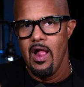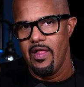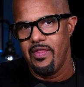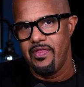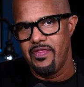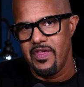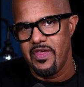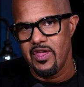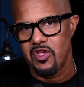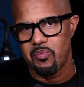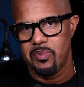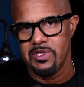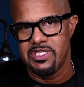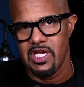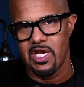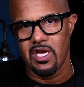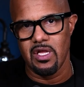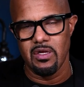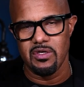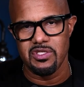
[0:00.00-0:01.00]
this
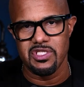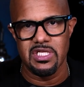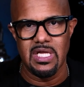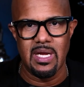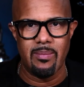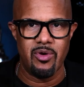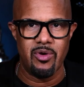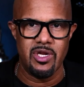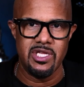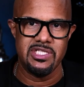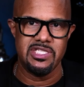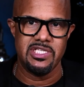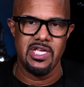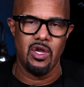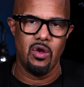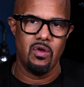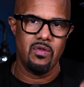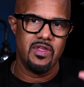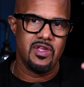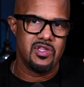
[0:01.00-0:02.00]
particular celebrity
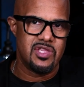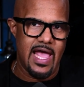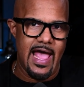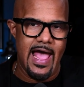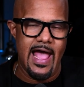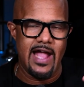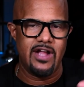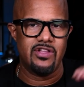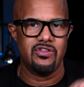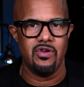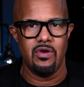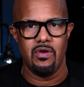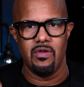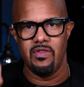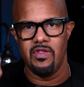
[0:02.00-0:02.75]
singer, this actor,